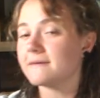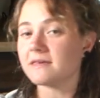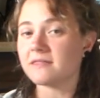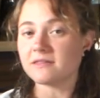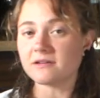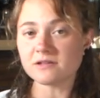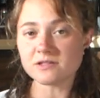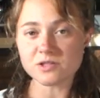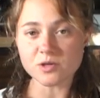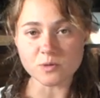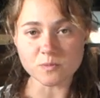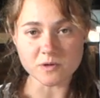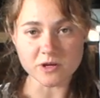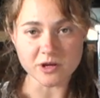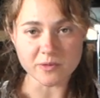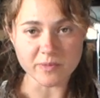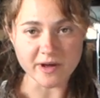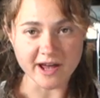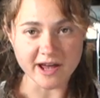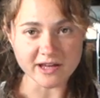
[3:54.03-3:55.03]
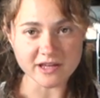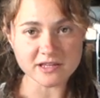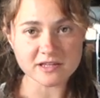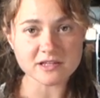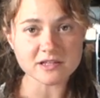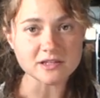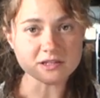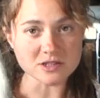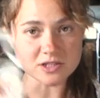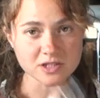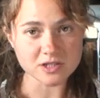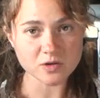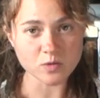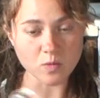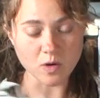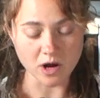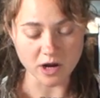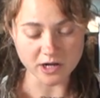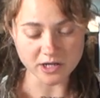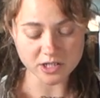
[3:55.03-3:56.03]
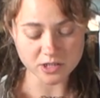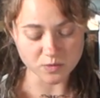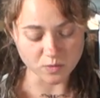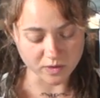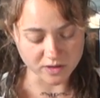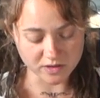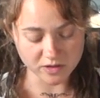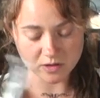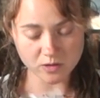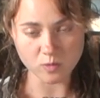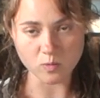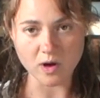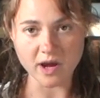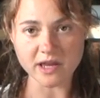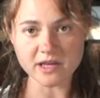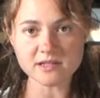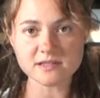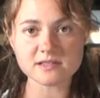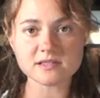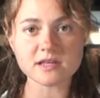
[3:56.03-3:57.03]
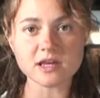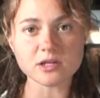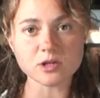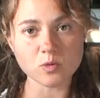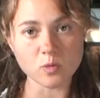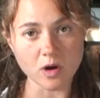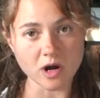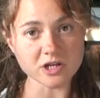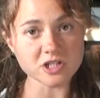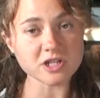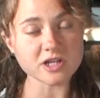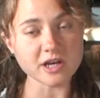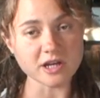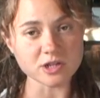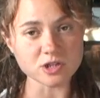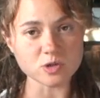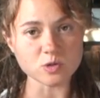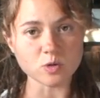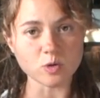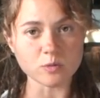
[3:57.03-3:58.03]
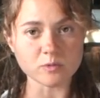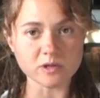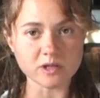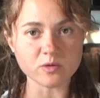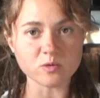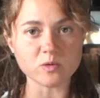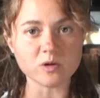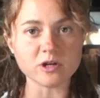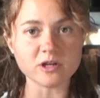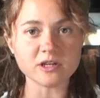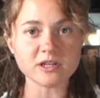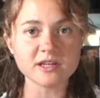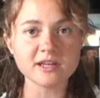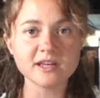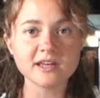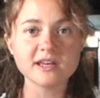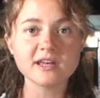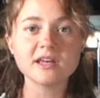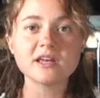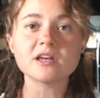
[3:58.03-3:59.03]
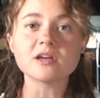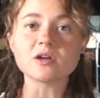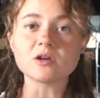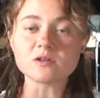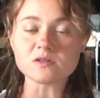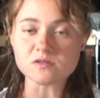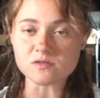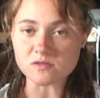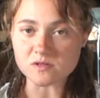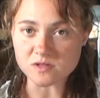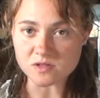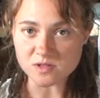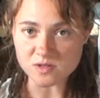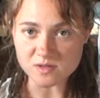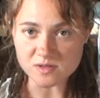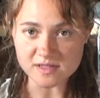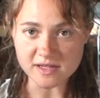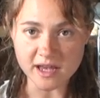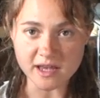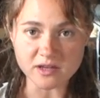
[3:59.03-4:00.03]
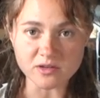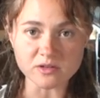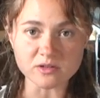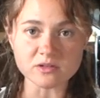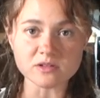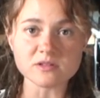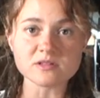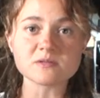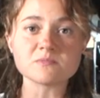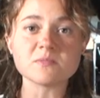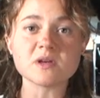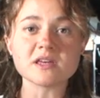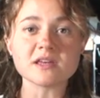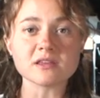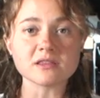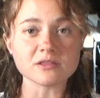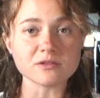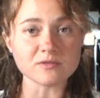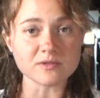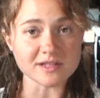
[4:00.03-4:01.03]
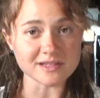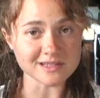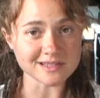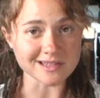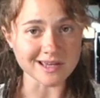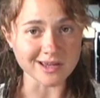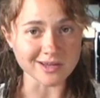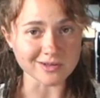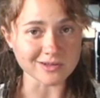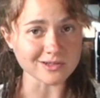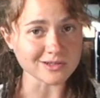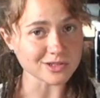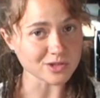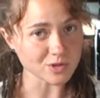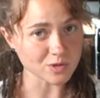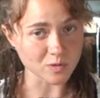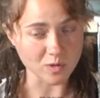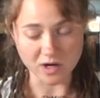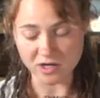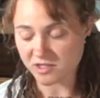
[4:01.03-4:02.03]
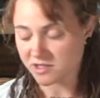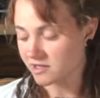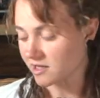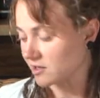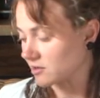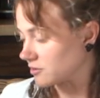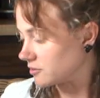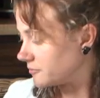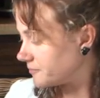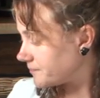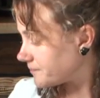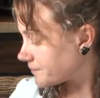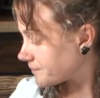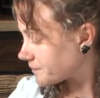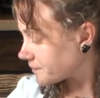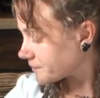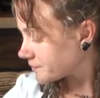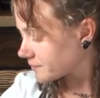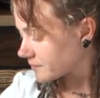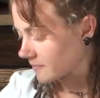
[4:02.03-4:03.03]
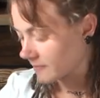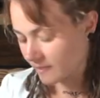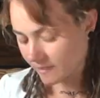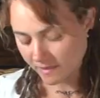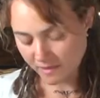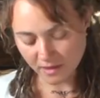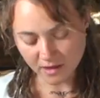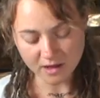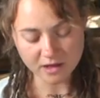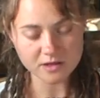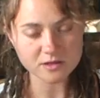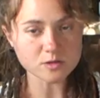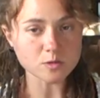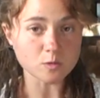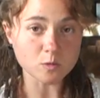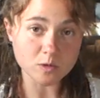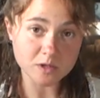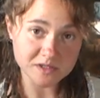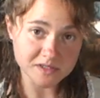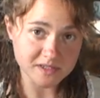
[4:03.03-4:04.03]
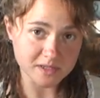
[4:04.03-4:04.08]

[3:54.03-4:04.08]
in their soap nut bag into the wash with your whites, and you wash it as you normally would. It goes through the 2 cycles, making the rinse cycle into a wash cycle. So I'm going to